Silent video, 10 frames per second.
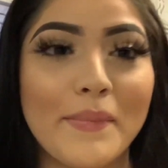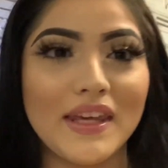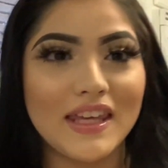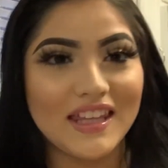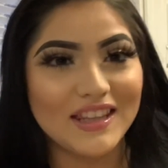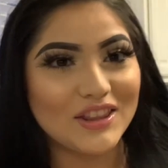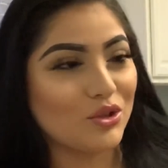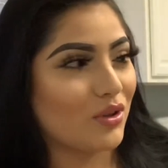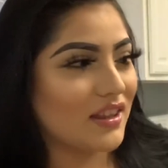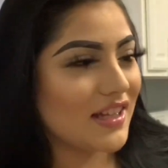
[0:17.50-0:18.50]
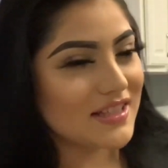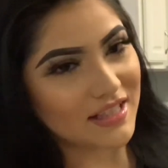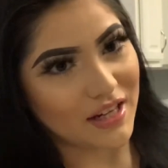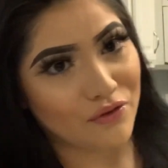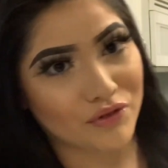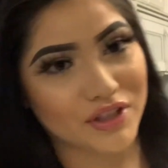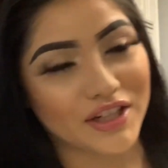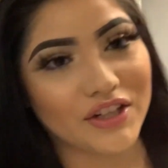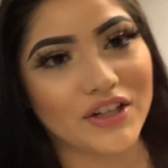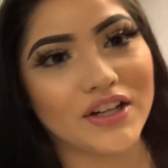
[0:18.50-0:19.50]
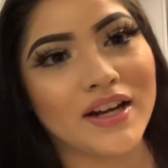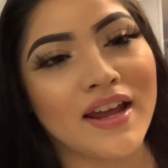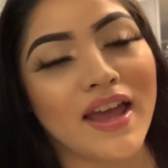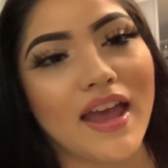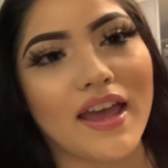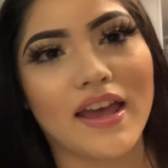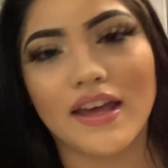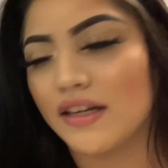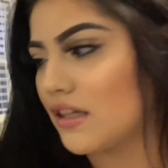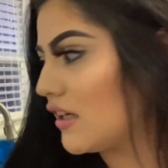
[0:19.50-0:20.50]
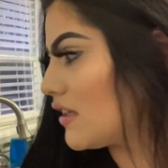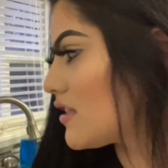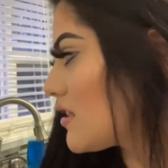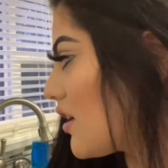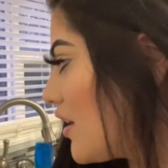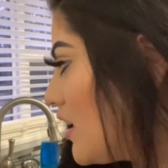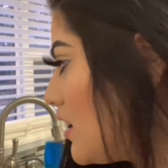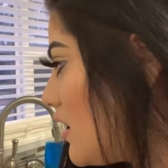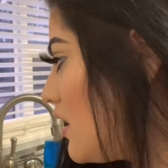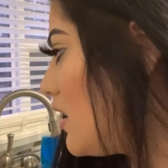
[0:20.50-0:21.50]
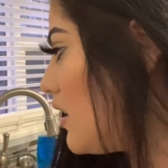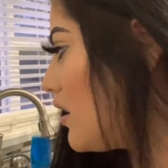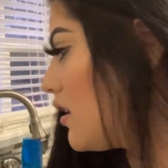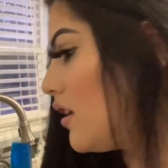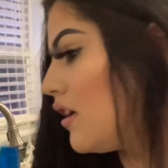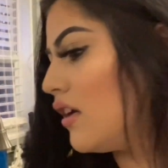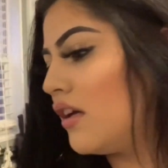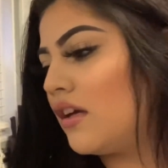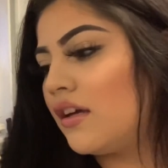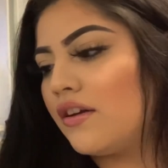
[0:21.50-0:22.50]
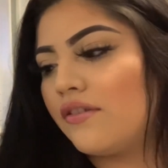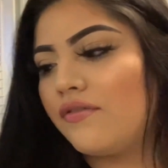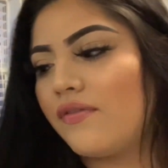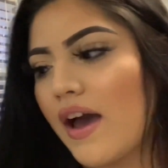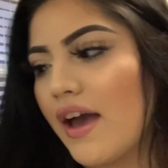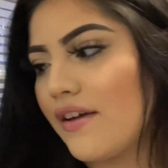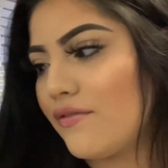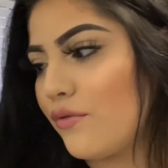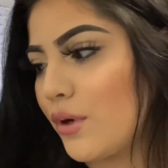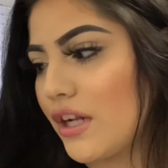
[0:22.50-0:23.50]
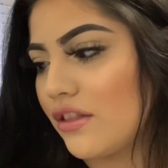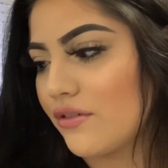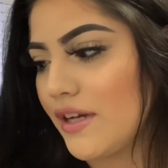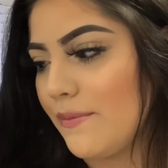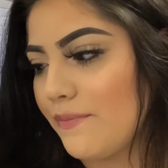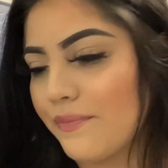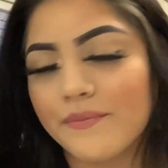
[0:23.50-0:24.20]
making Dorfest today for dinner, and it's currently 5:43.